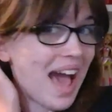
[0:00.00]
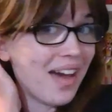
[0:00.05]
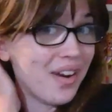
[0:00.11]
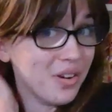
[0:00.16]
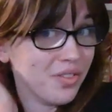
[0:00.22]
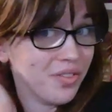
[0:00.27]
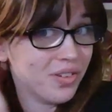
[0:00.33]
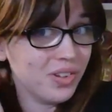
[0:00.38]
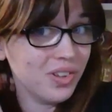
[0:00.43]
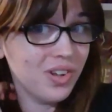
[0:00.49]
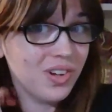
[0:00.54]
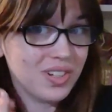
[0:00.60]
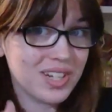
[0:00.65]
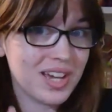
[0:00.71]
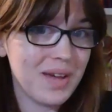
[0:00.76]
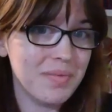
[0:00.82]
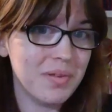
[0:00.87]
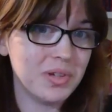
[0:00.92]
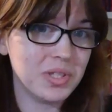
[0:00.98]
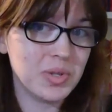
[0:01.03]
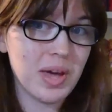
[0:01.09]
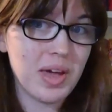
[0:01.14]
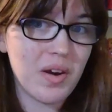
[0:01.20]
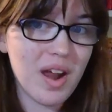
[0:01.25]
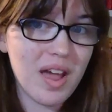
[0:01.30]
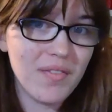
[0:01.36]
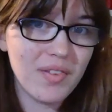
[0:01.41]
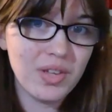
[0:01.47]
had her for a long time though, so I
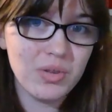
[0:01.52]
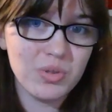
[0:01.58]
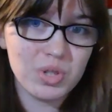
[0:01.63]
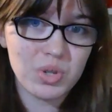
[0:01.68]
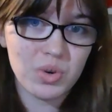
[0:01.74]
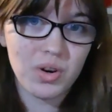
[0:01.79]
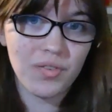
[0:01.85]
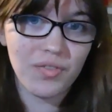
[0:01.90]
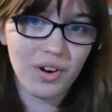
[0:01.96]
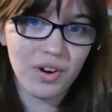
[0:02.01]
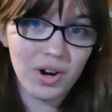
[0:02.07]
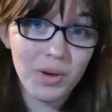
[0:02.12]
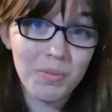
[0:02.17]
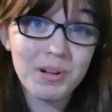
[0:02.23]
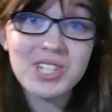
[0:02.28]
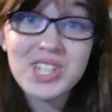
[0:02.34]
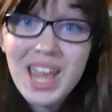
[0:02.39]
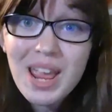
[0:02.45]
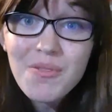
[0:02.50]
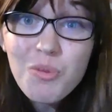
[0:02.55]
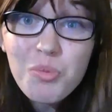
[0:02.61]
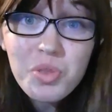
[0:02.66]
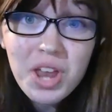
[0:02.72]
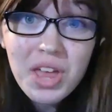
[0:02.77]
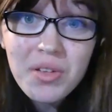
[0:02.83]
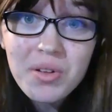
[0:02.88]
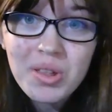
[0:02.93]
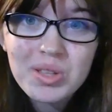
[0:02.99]
don't have a huge story for her. But she came from the
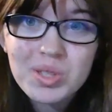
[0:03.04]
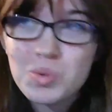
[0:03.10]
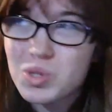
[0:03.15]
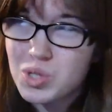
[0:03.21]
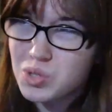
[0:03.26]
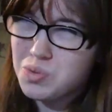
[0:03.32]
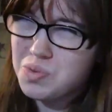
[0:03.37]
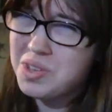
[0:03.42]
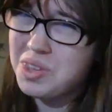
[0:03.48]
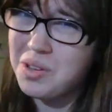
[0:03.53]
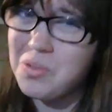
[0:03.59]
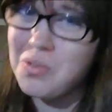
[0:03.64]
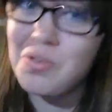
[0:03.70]
Netherlands, which is really